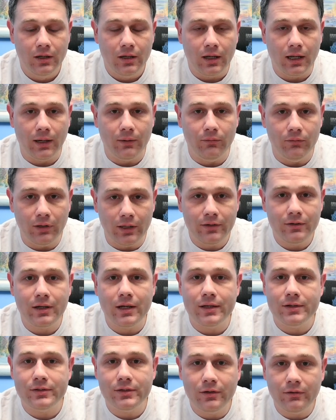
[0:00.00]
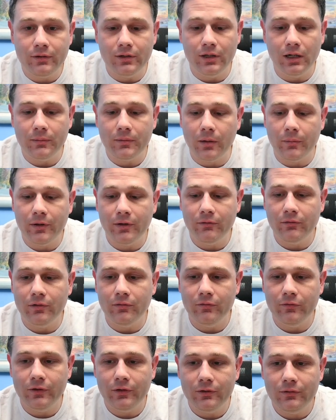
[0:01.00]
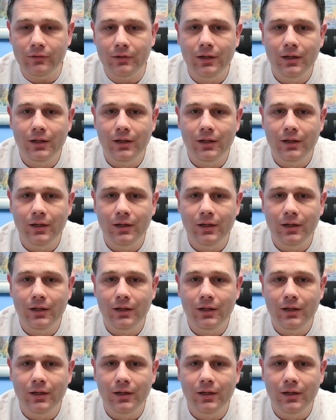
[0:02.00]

I will let you guys know in an upcoming written review.